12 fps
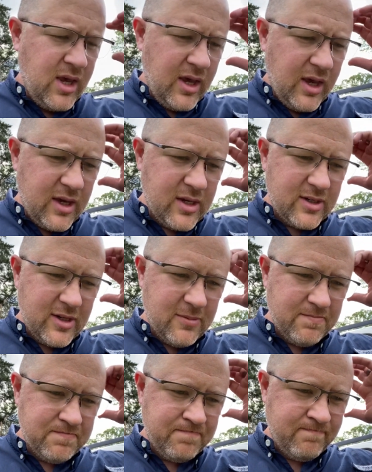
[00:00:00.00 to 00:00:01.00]
And
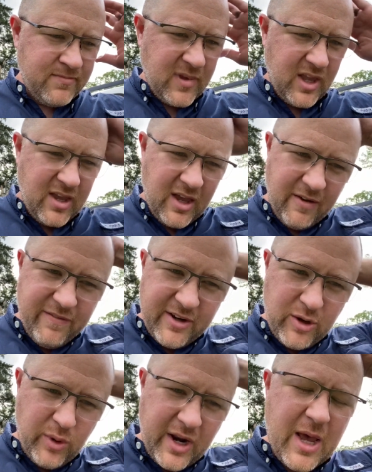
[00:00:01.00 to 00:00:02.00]
I found
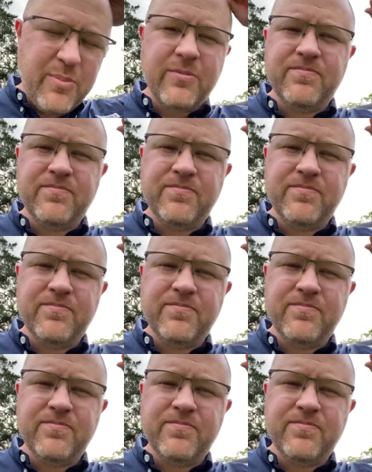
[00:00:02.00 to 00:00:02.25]
out what happened.